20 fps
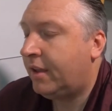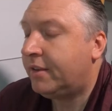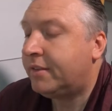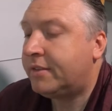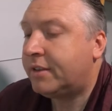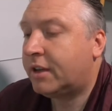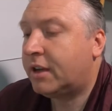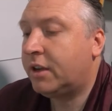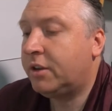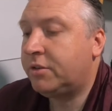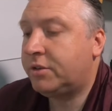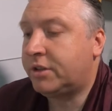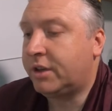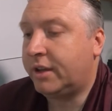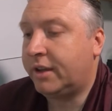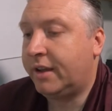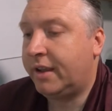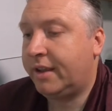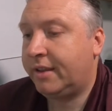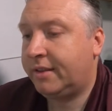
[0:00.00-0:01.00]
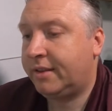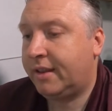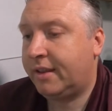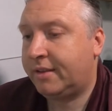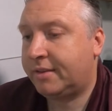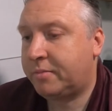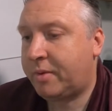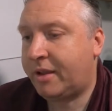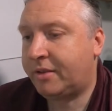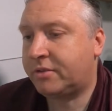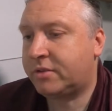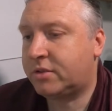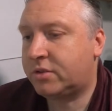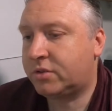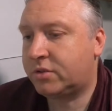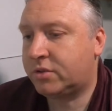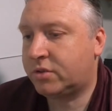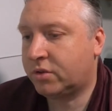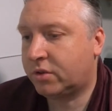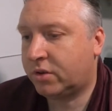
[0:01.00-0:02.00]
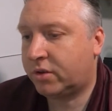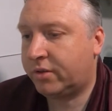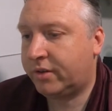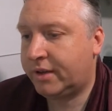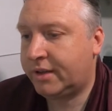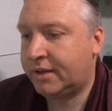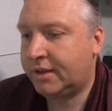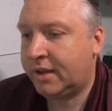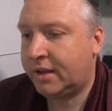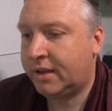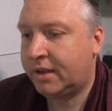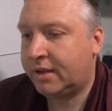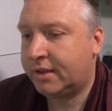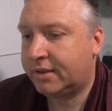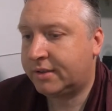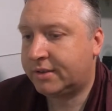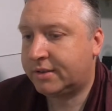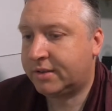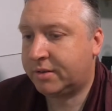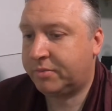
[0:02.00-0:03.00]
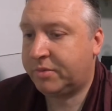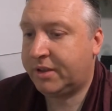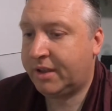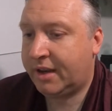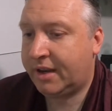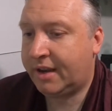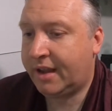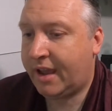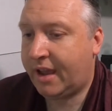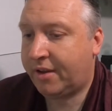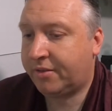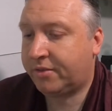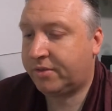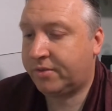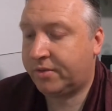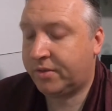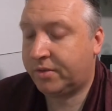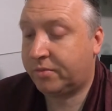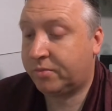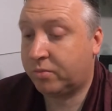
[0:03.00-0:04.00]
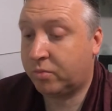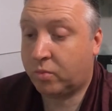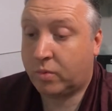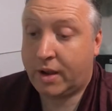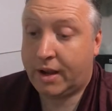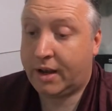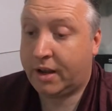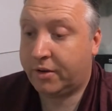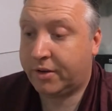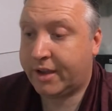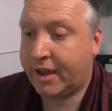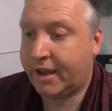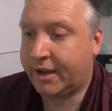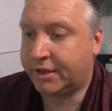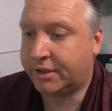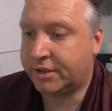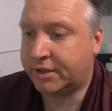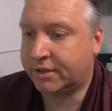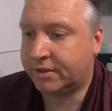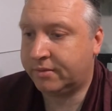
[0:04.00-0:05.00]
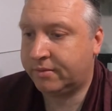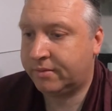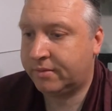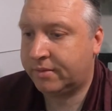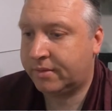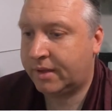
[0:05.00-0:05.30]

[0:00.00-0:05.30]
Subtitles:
Seclusion is about storing something out of a way location,